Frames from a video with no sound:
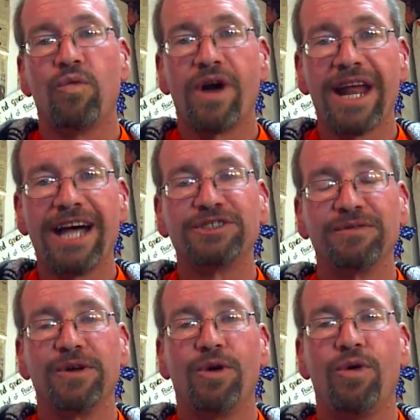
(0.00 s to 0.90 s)
one ounce
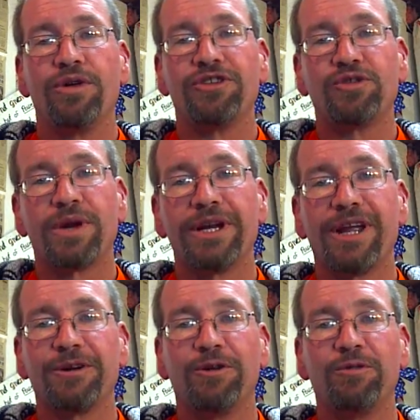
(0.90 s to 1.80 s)
of gold, a $20
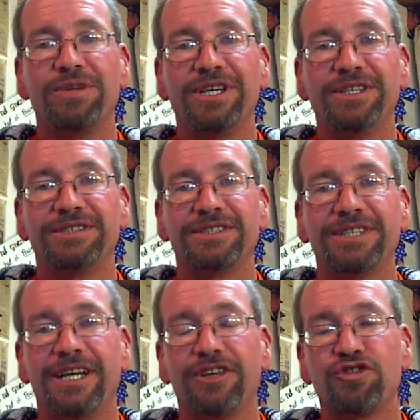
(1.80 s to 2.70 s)
gold piece,
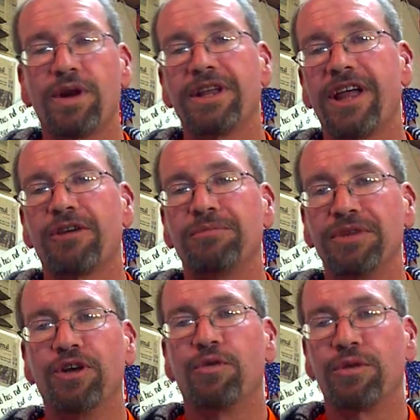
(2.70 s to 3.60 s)
and a $20
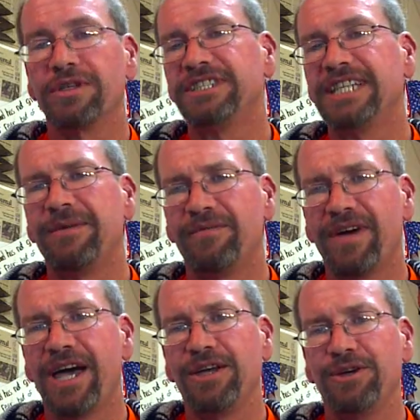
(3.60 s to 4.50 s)
bill were the same
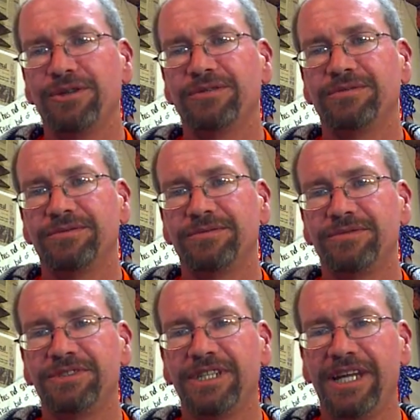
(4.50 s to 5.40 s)
value?
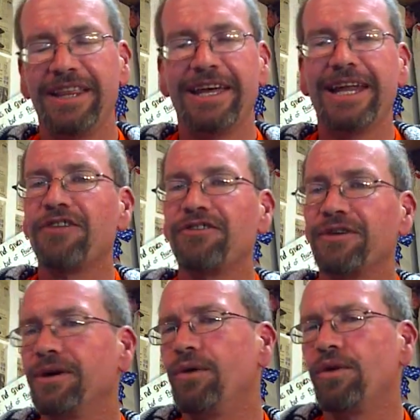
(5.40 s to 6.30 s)
Today, that ounce
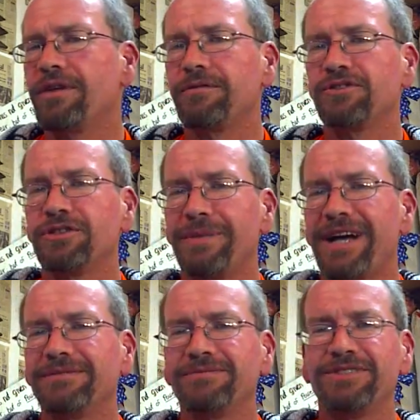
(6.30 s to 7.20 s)
of gold covers
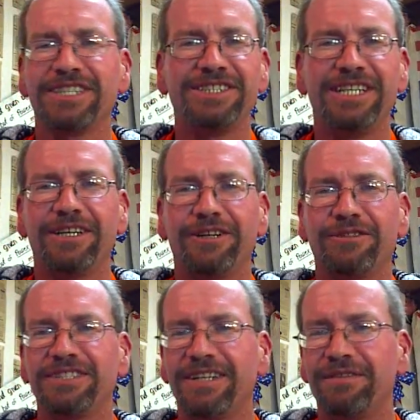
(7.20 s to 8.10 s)
about
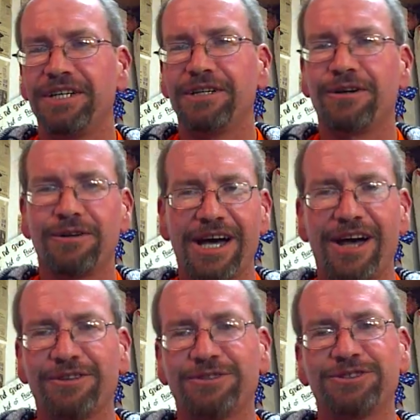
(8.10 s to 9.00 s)
$1,600, $1,700.
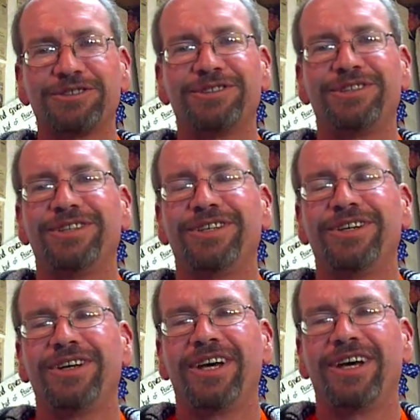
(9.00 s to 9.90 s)

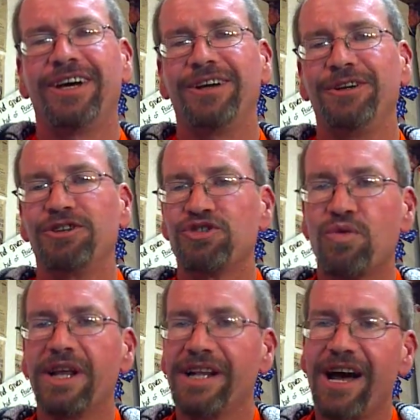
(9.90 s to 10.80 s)
Uh, your
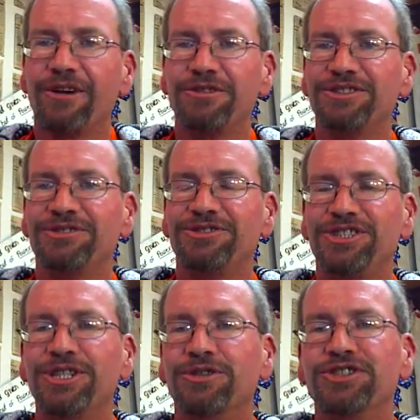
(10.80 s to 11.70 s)
$20 is
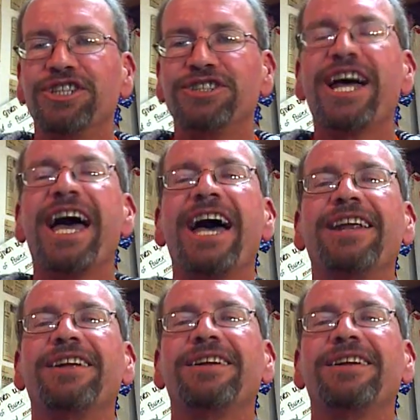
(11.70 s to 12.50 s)
still just that.